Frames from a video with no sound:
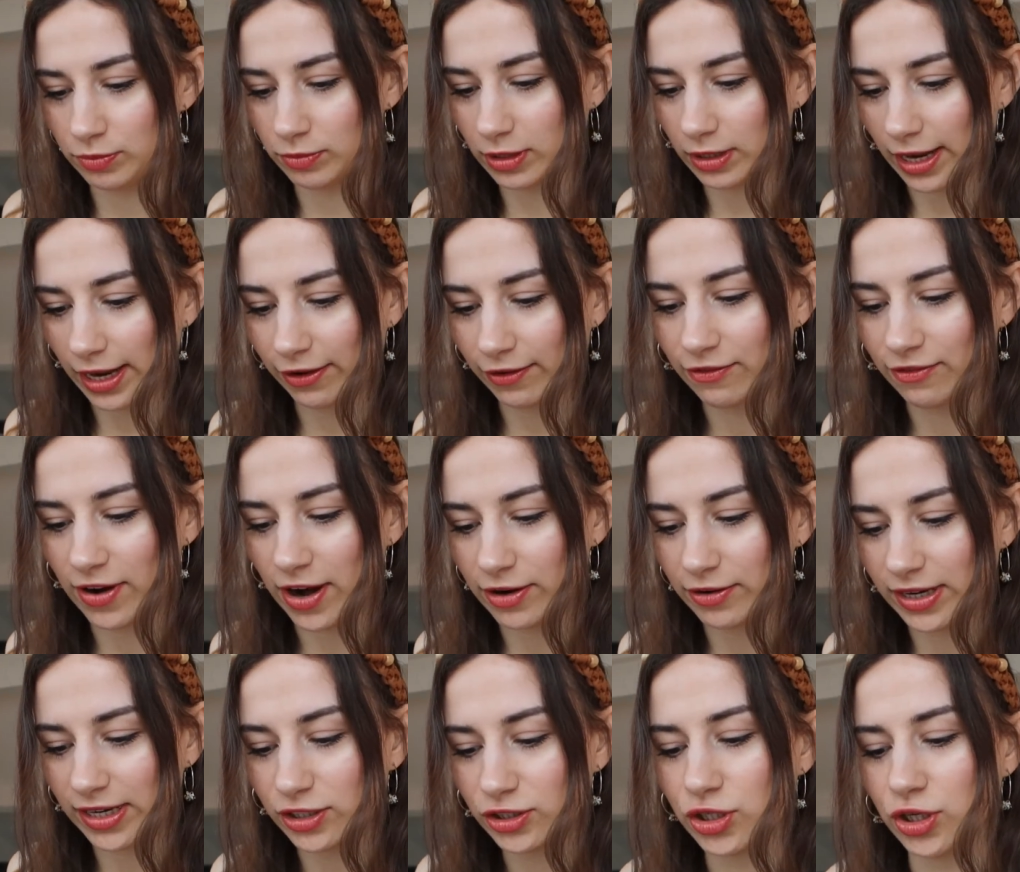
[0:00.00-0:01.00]
like
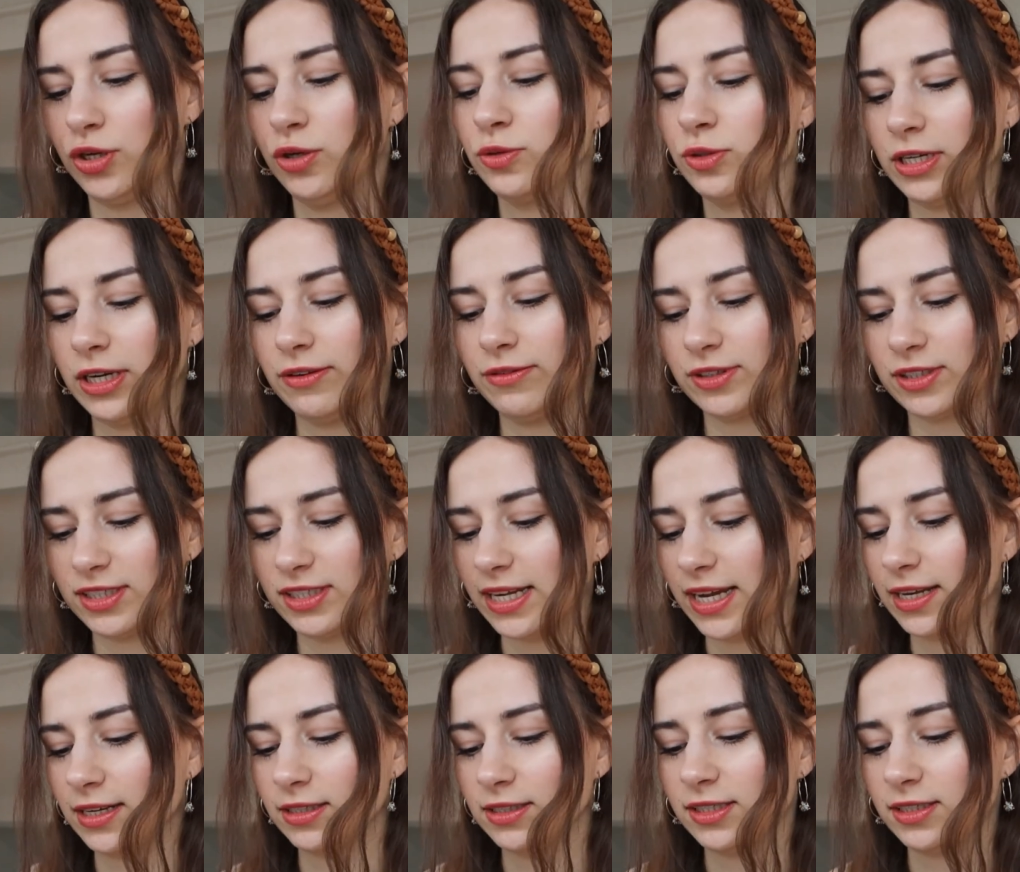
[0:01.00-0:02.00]
very intuitive
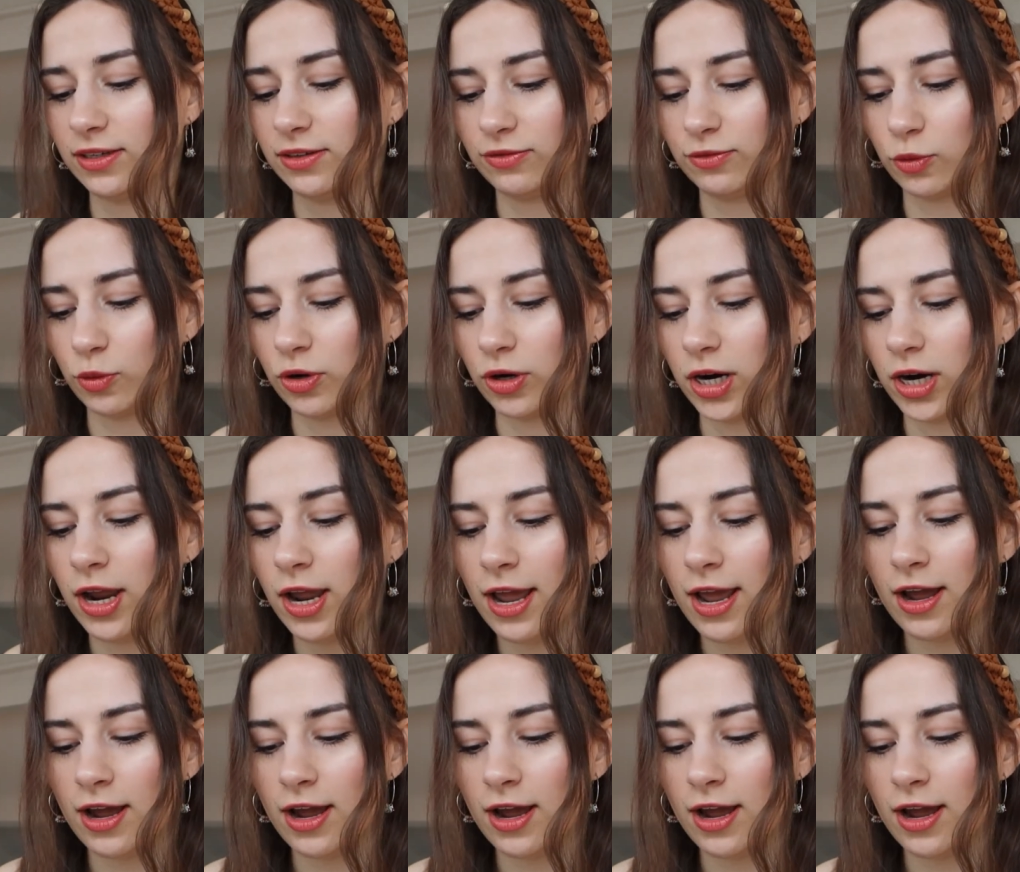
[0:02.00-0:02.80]
sensitive or